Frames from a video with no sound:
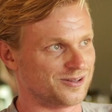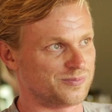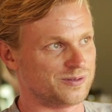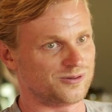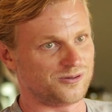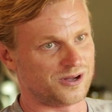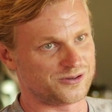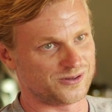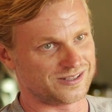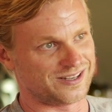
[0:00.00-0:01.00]
of other people who
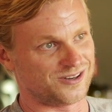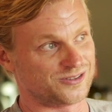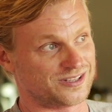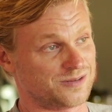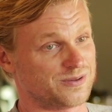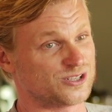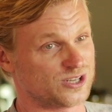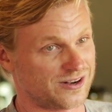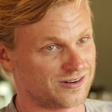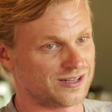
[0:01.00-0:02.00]
are doing their own thing, but
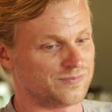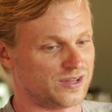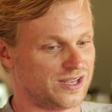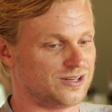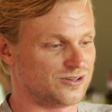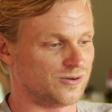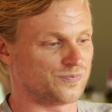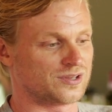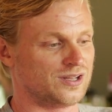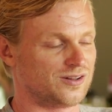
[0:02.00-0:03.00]
generally, like, you know,
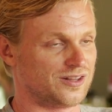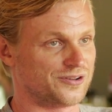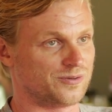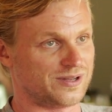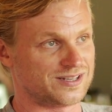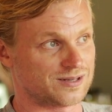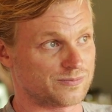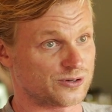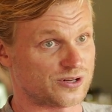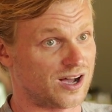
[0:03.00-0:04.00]
a lot of the base
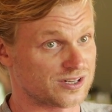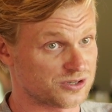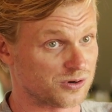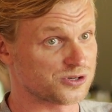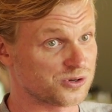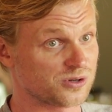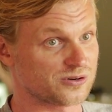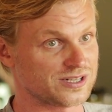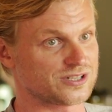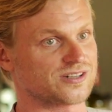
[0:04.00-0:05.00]
jumpers are social
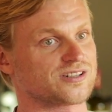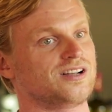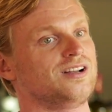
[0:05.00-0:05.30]
creatures.